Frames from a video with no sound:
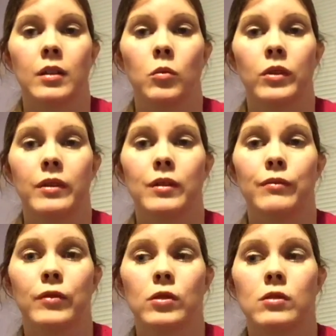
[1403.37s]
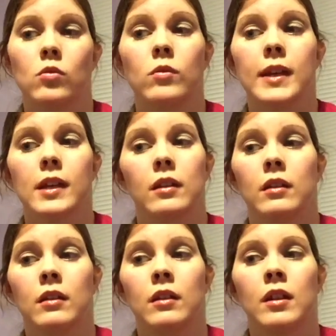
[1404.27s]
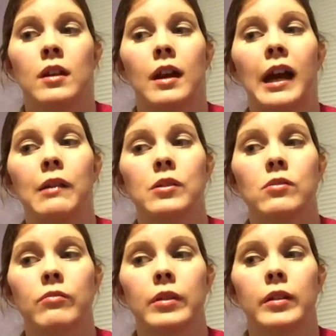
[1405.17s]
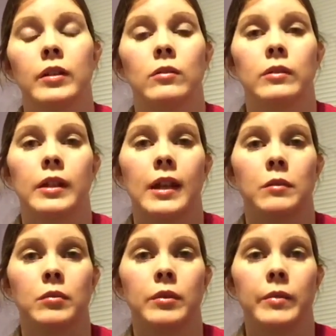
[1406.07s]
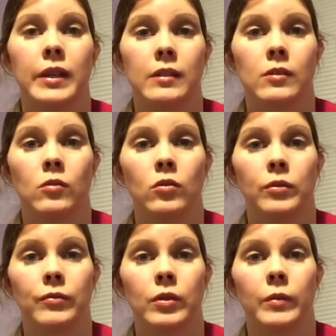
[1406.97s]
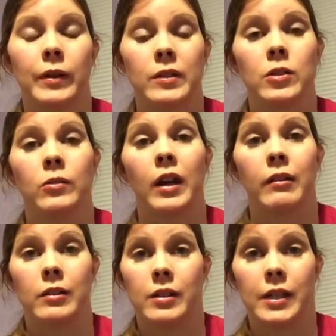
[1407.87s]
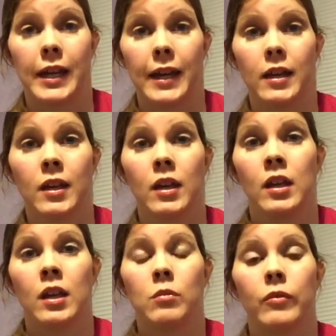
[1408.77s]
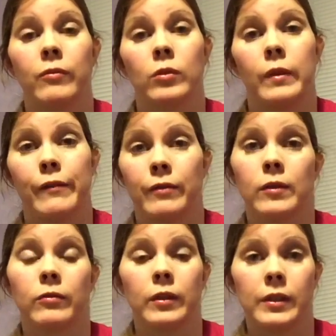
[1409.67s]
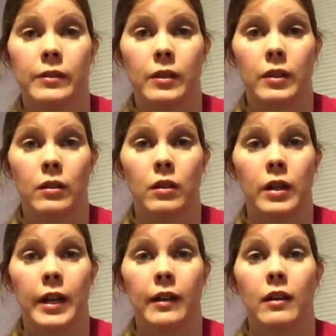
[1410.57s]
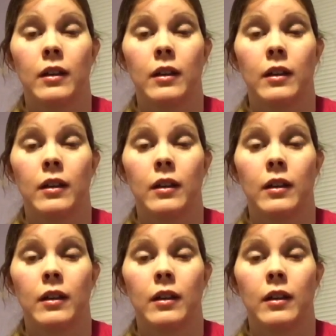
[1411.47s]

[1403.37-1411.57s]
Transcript: Within the first week, I was really only able to be at school for about 2 hours a day before my foot really started hurting.